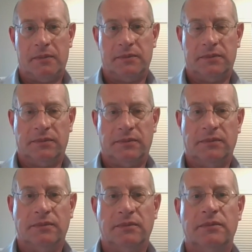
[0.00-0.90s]

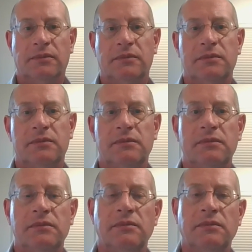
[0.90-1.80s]

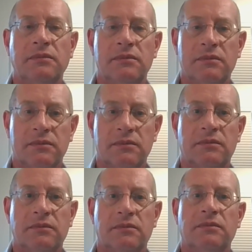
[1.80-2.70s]

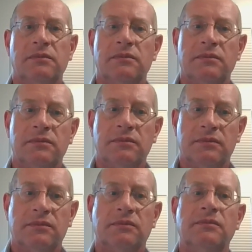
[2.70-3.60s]

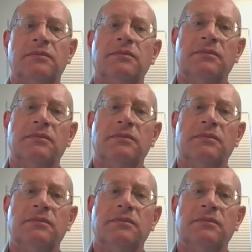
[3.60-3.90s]
(silent)